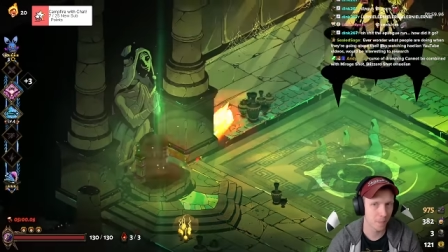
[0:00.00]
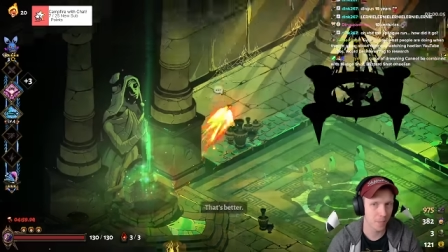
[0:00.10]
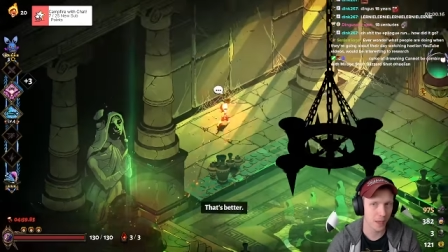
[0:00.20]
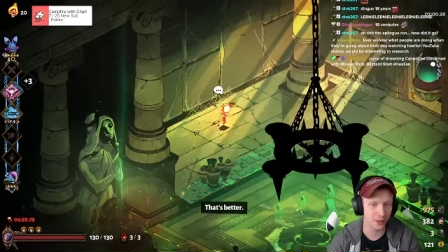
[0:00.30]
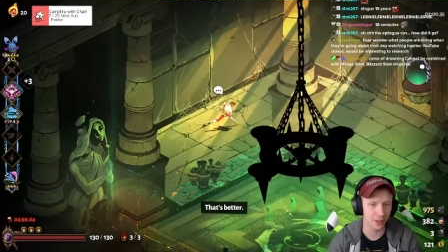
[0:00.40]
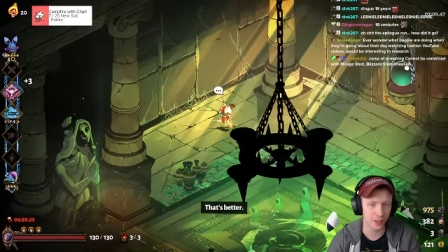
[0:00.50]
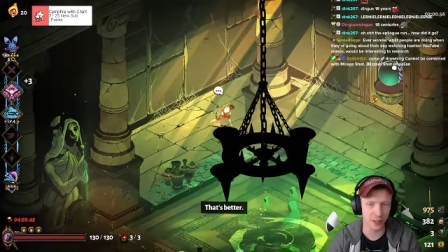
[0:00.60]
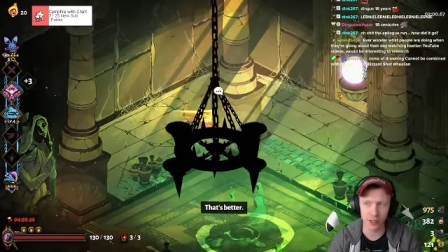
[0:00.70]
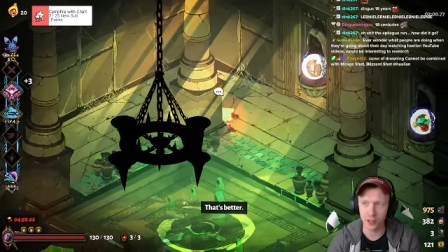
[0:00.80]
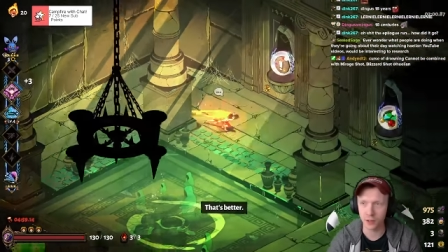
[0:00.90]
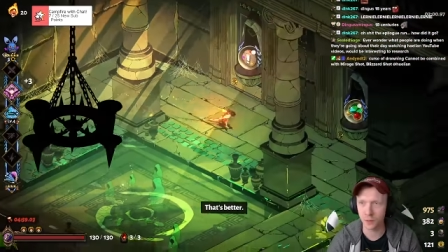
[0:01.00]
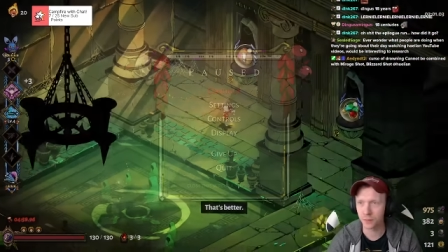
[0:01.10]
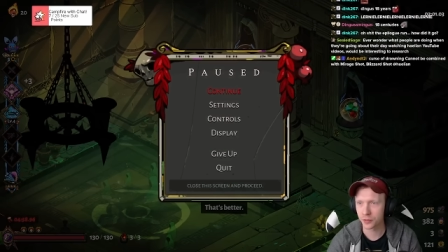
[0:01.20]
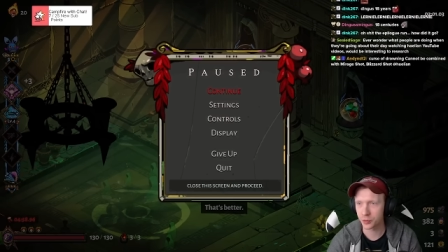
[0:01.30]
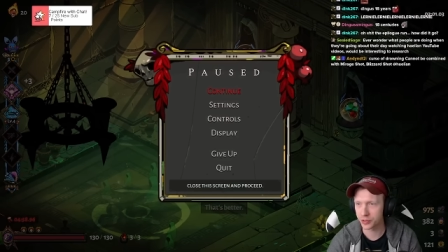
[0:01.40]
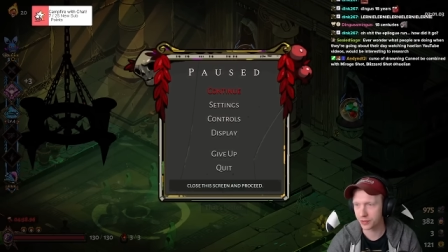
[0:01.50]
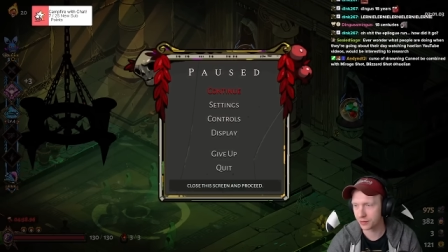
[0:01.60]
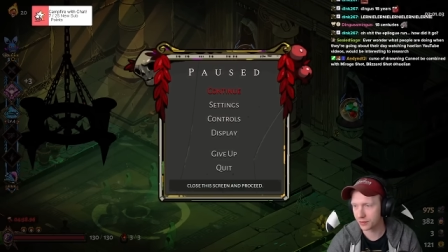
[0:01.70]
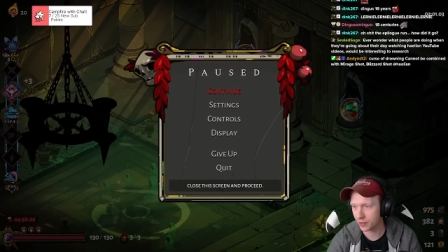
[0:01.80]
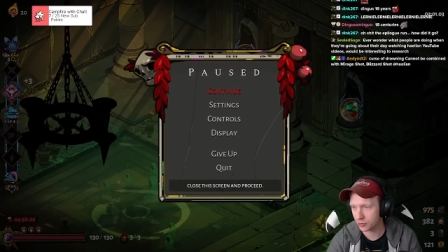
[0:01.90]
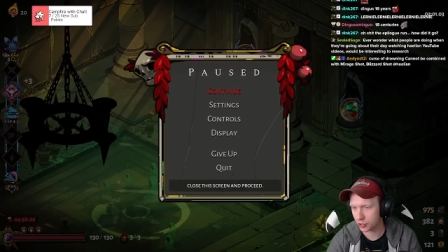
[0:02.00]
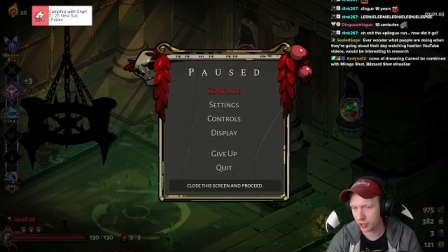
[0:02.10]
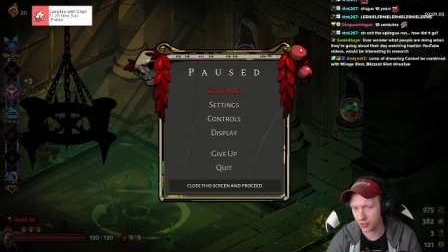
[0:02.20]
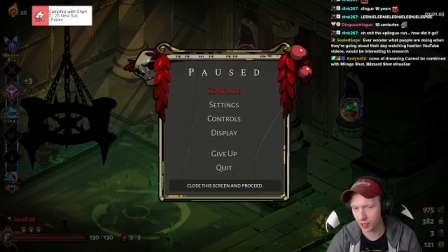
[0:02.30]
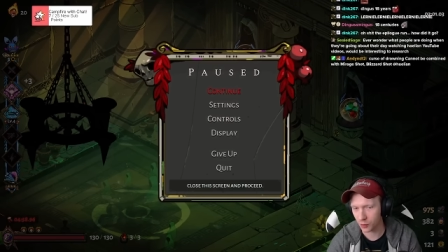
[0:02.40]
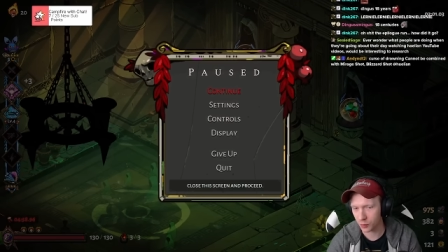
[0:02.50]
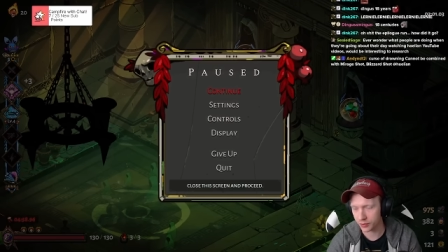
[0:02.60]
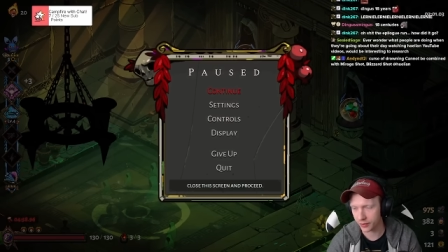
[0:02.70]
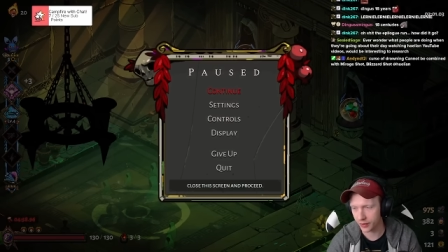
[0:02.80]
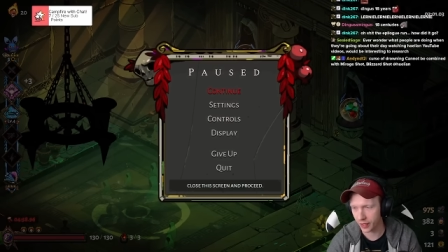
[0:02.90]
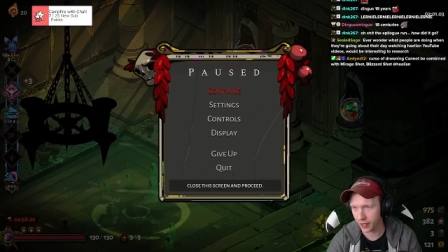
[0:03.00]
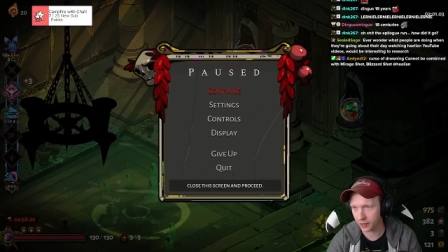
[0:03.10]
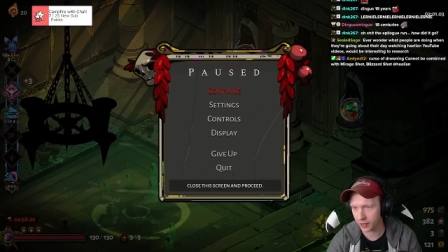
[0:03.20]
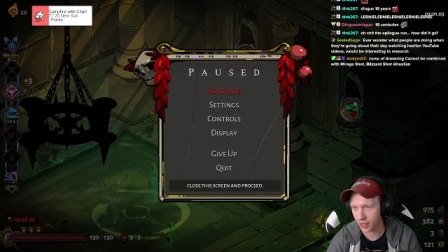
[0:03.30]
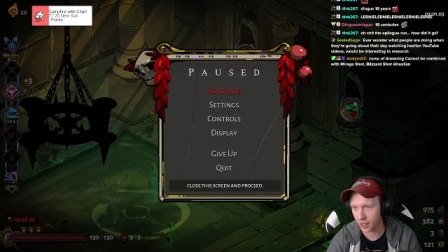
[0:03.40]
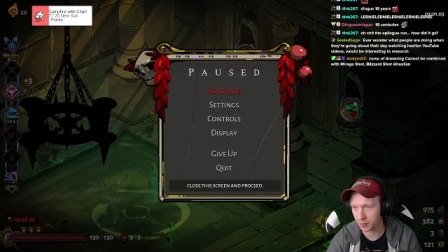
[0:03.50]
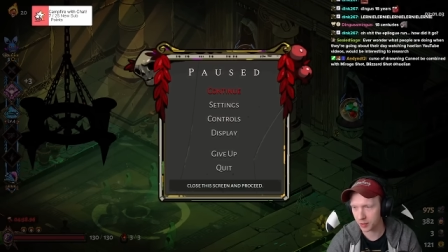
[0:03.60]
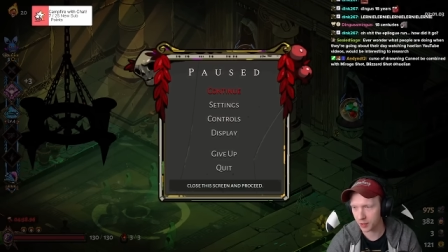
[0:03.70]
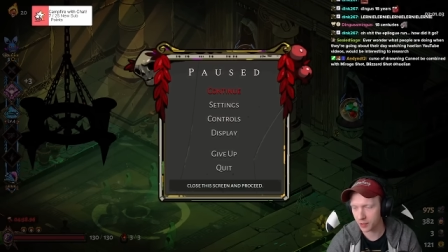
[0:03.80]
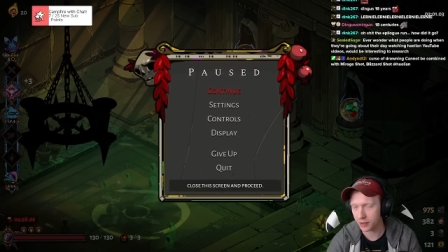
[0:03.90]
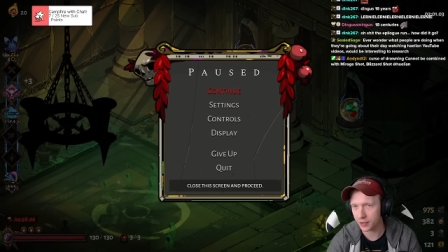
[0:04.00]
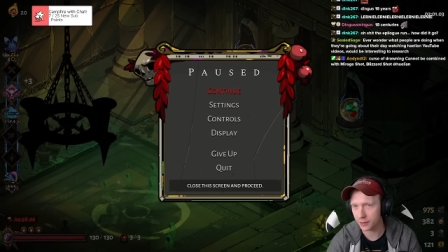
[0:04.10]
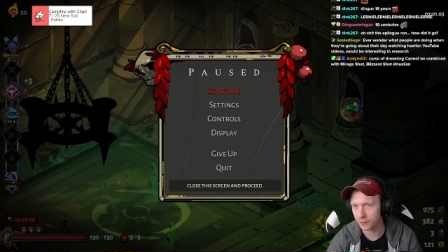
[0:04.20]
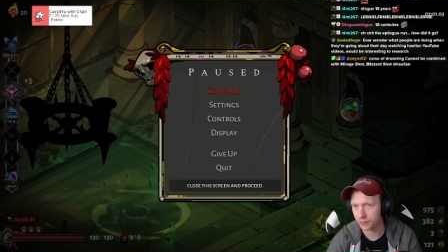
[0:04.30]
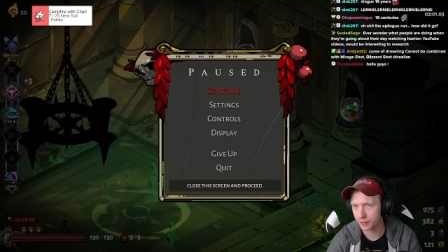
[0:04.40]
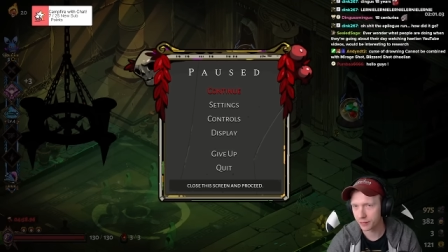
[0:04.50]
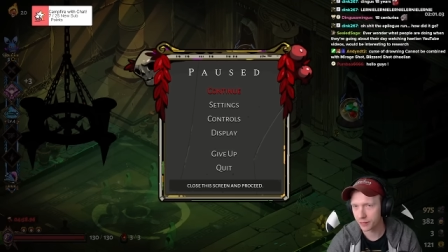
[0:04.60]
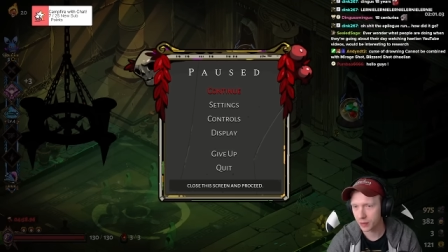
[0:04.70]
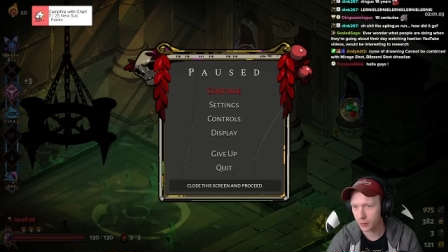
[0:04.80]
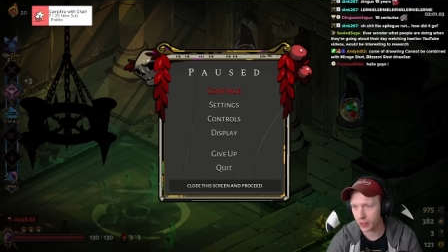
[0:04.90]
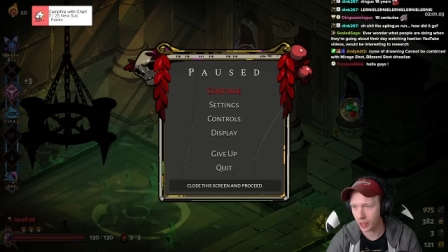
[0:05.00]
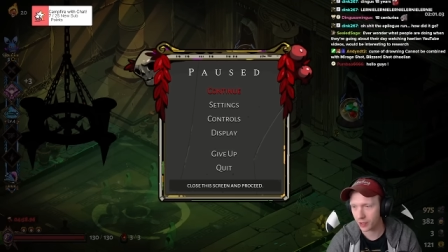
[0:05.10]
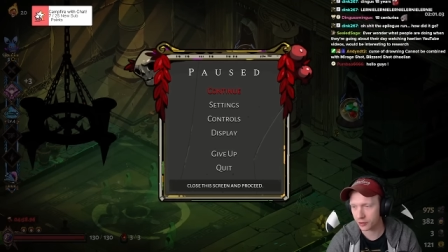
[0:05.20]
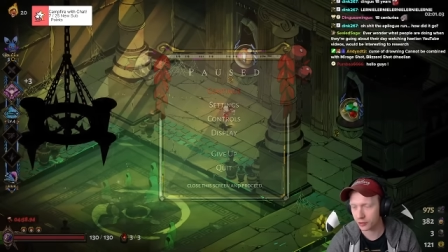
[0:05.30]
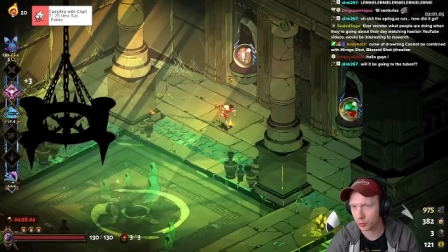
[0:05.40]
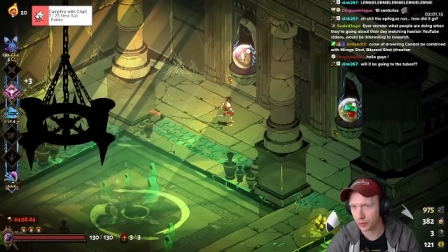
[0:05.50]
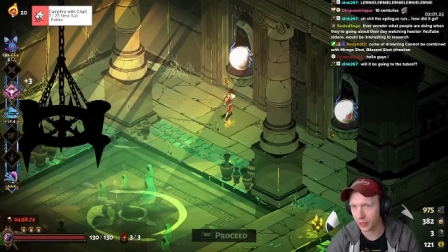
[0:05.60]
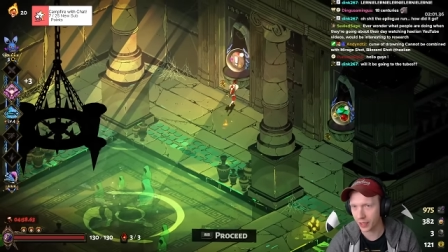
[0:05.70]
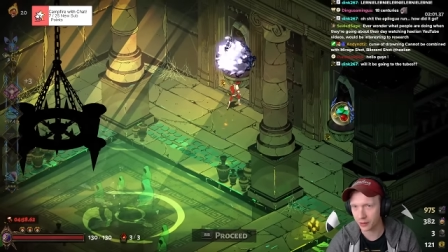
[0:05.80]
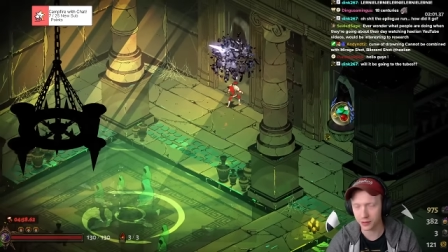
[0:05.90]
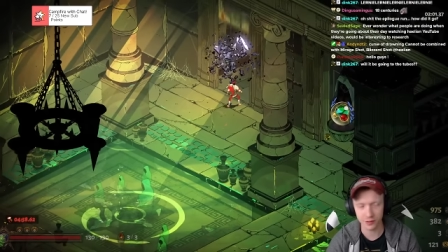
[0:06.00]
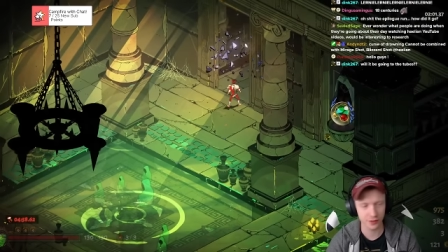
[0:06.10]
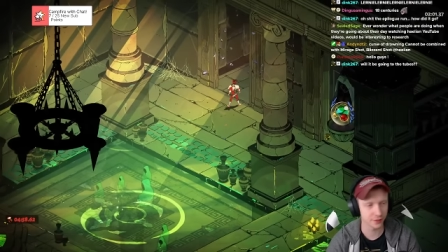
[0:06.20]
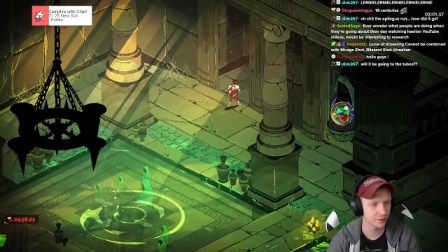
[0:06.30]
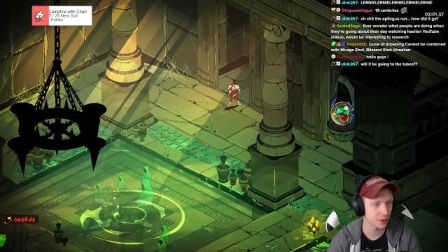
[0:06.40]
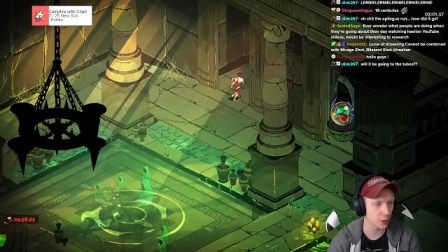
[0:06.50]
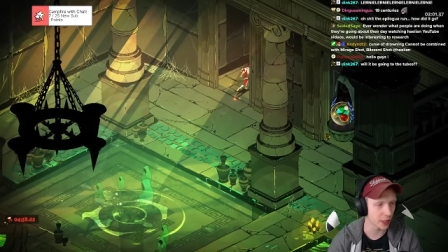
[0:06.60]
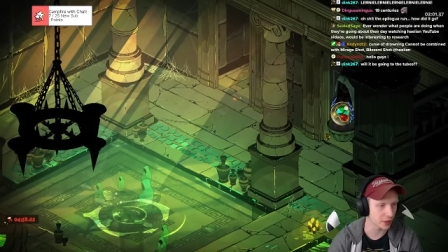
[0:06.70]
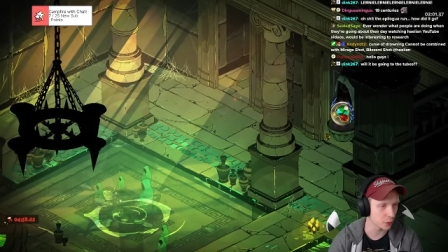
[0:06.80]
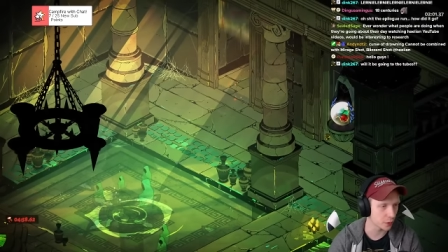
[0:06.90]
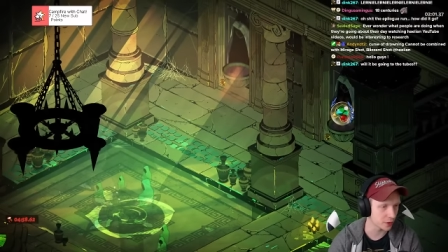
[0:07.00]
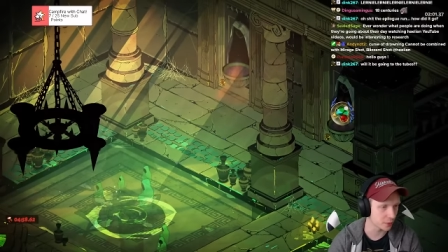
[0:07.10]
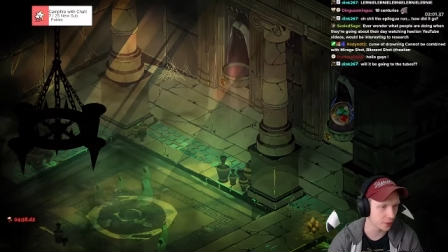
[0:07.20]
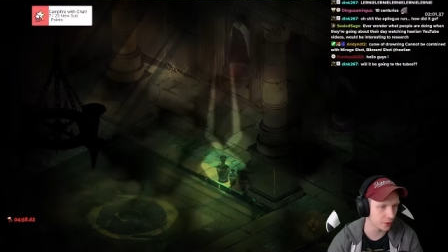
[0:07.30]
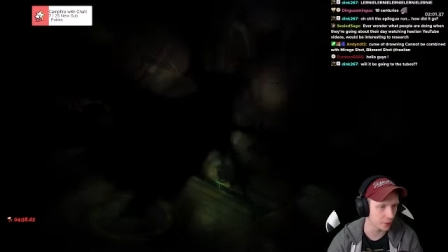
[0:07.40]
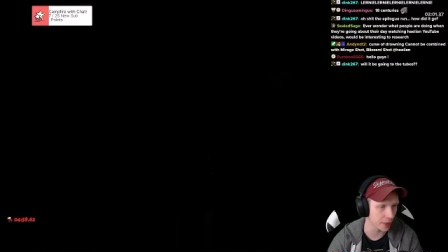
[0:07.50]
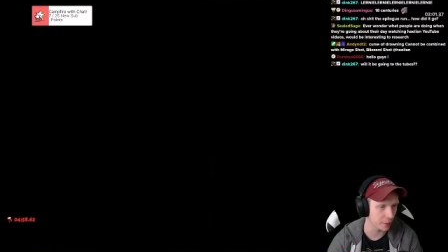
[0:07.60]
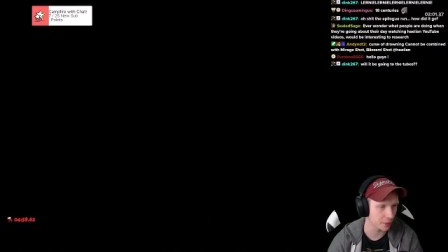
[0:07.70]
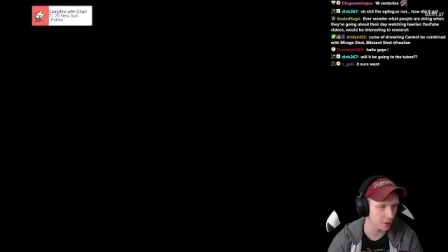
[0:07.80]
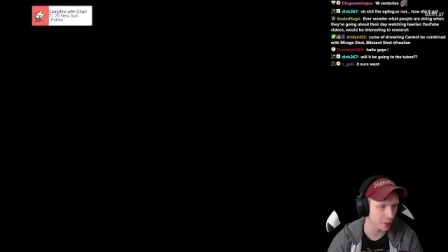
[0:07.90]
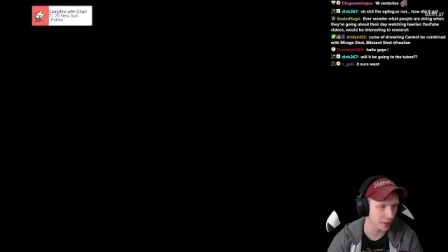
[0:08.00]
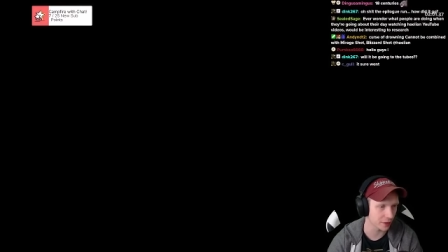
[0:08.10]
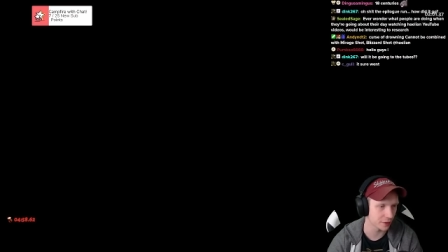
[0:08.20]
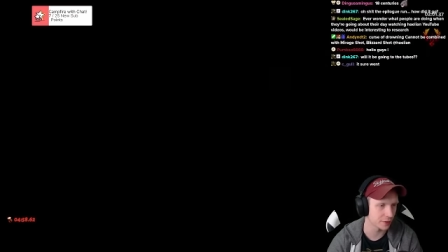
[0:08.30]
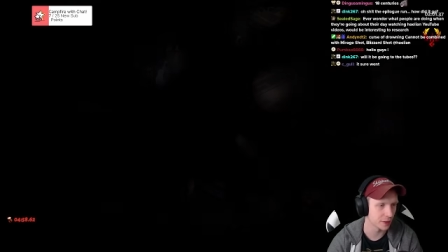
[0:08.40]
How did it go? Oh shit, Dink wasn't there? I can't believe it. We got under 12 hours, so I guess it went smooth from that perspective.